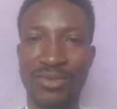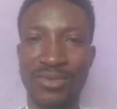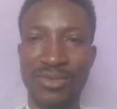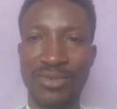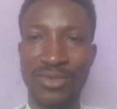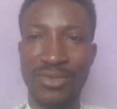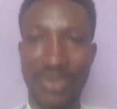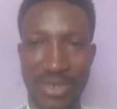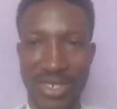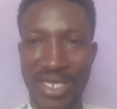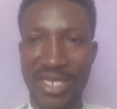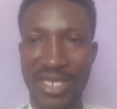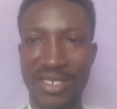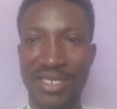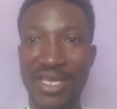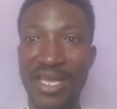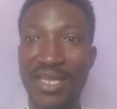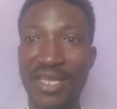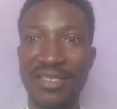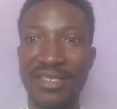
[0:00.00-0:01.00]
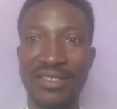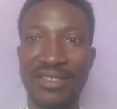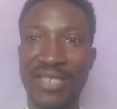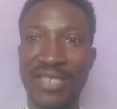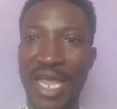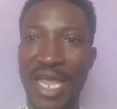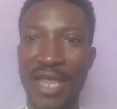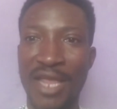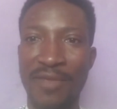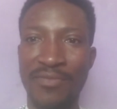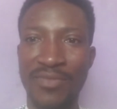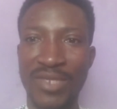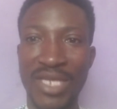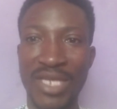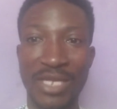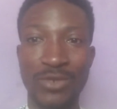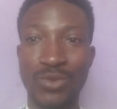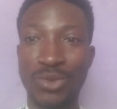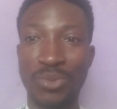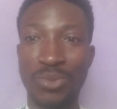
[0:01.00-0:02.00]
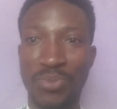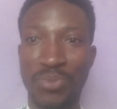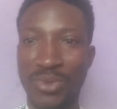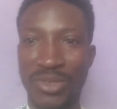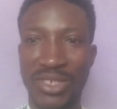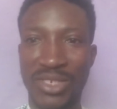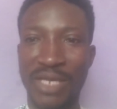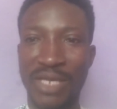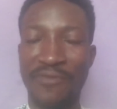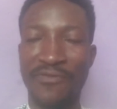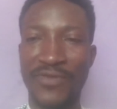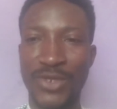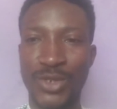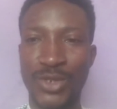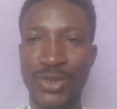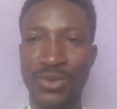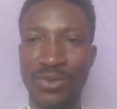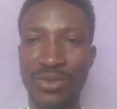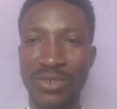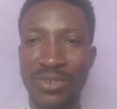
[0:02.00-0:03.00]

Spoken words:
so that anytime that we put some video,